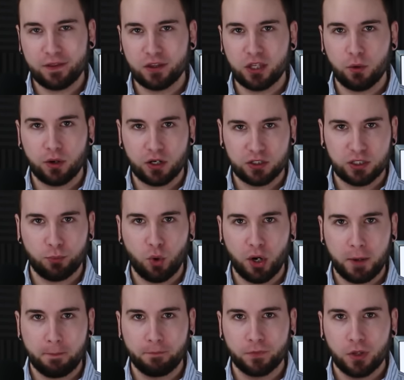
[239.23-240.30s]
that they were going to
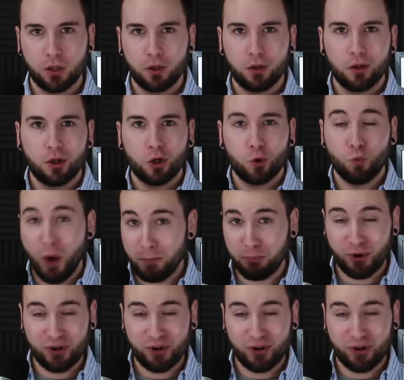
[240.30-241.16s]
support him. One